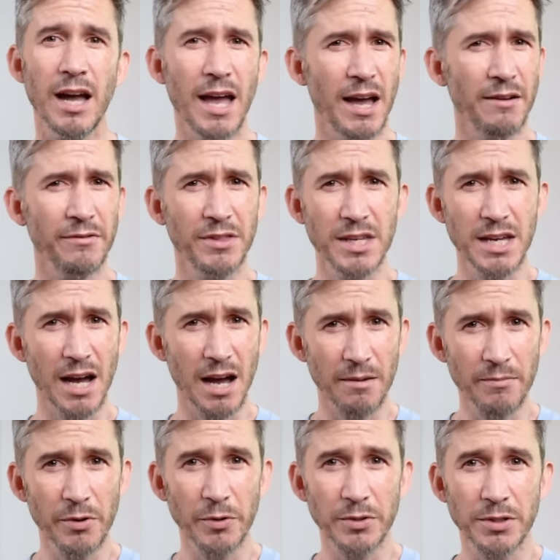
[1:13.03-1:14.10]
I have the
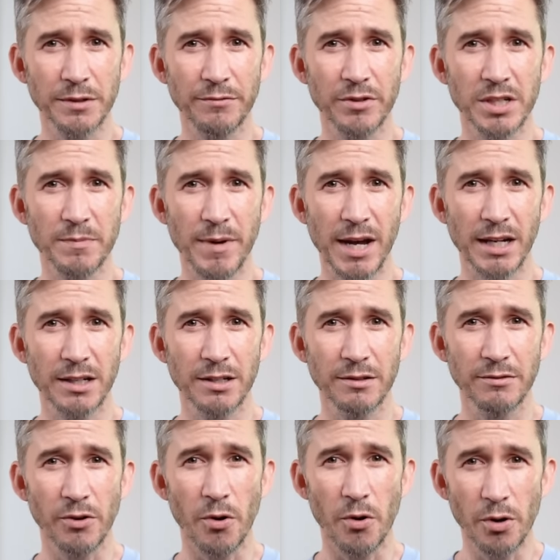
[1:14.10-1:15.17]
utmost of respect
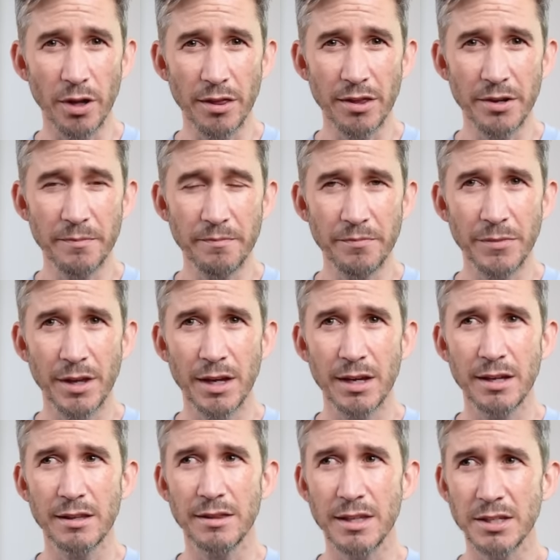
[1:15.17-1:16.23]
for all of them.
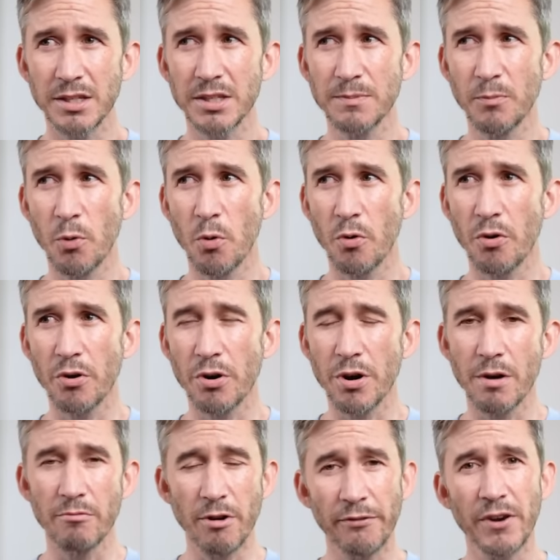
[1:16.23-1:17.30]
This is more
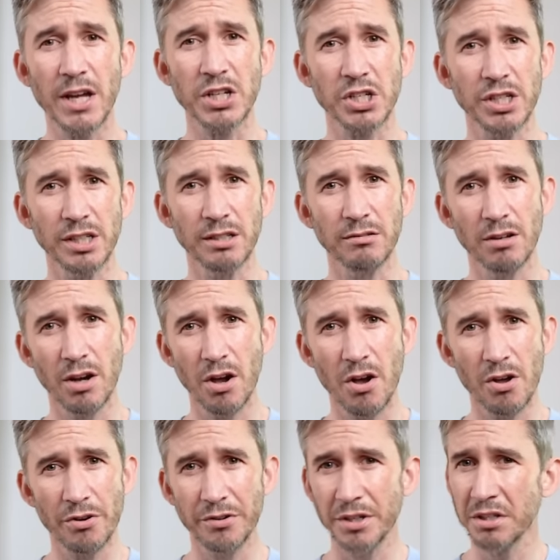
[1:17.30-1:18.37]
reflection
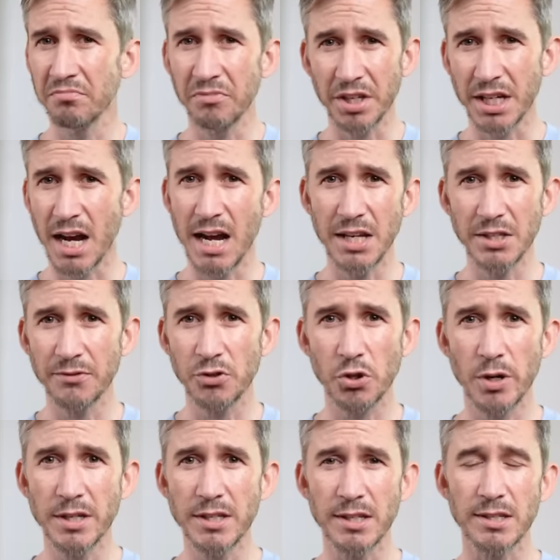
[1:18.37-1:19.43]
on the kinds of
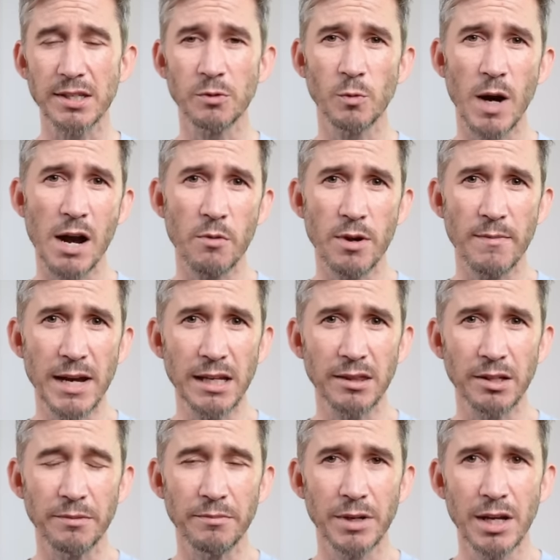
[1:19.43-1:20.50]
choices and why we made
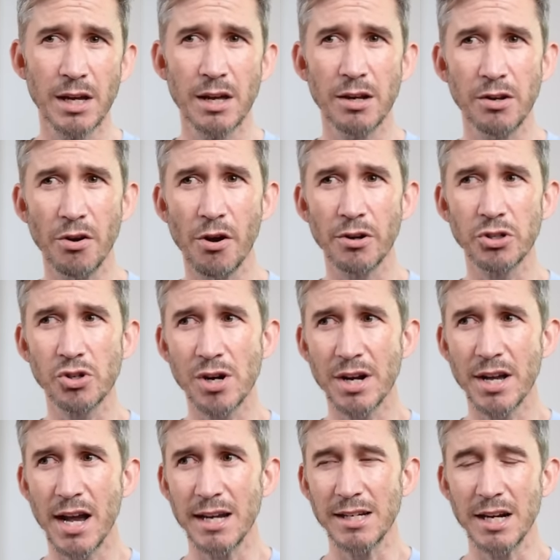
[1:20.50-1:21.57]
them, not trying
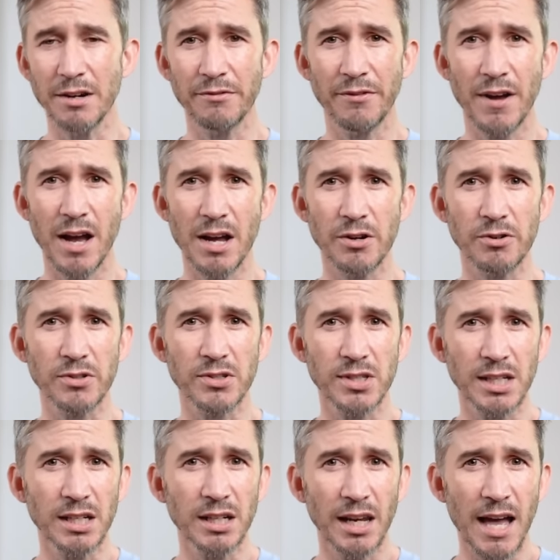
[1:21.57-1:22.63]
to identify or
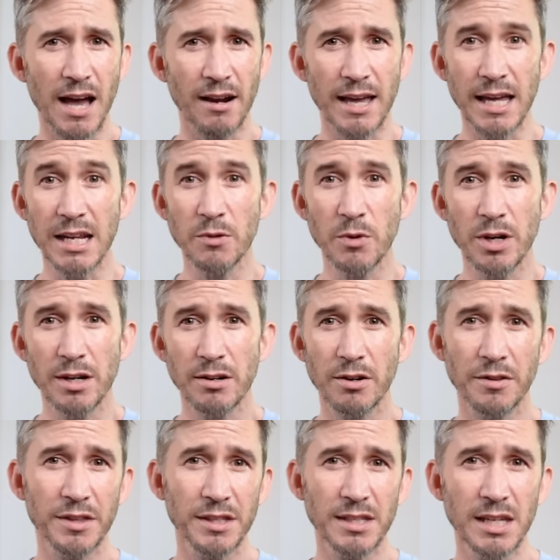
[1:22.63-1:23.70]
single out anyone
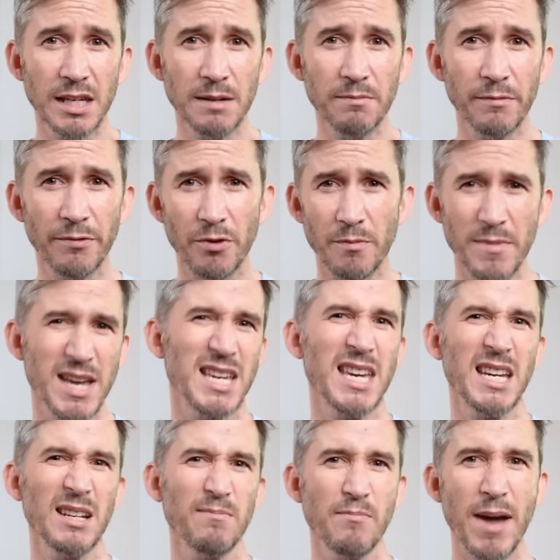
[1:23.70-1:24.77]
on the team for
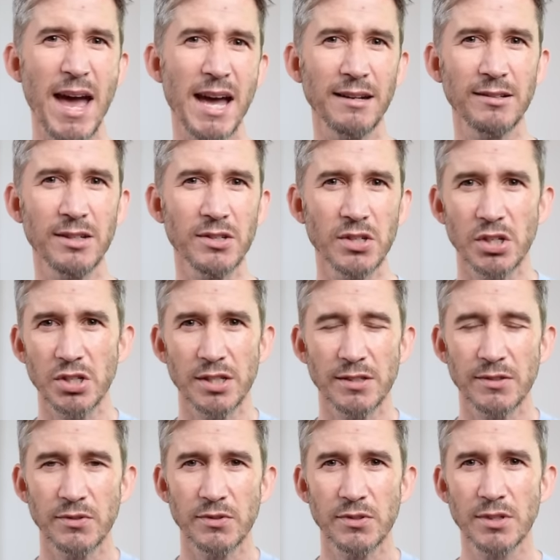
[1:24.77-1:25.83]
making bad
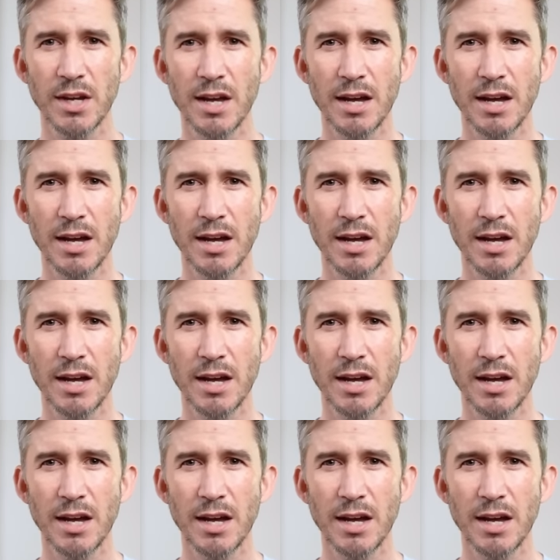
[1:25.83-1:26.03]
decisions.